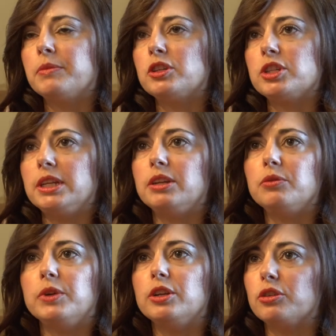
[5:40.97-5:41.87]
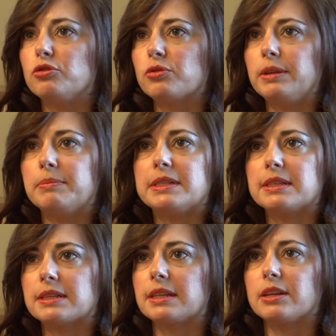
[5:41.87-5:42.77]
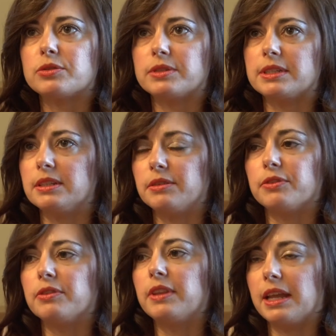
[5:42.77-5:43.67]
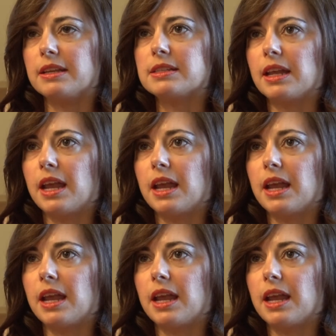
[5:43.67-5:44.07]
but she needed window treatments, accessories, and different things.